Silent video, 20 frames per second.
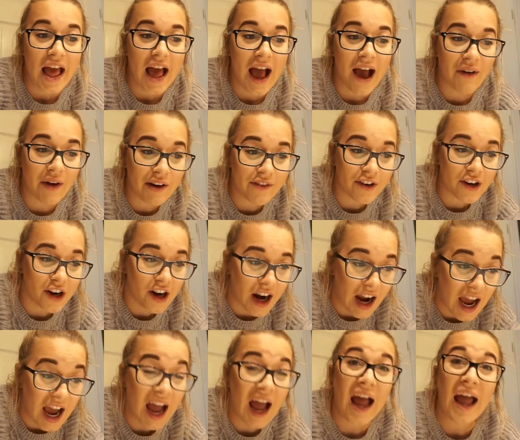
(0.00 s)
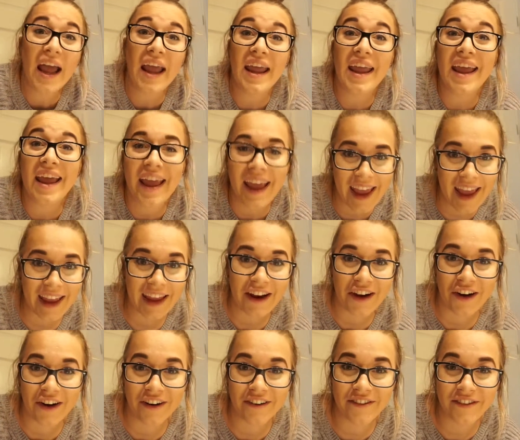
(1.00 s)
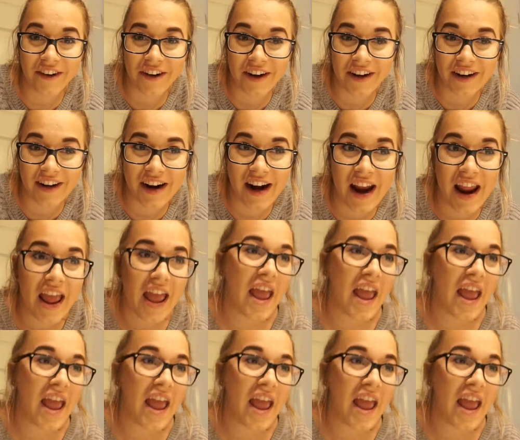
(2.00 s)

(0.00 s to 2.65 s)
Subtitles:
However, I hate her fur.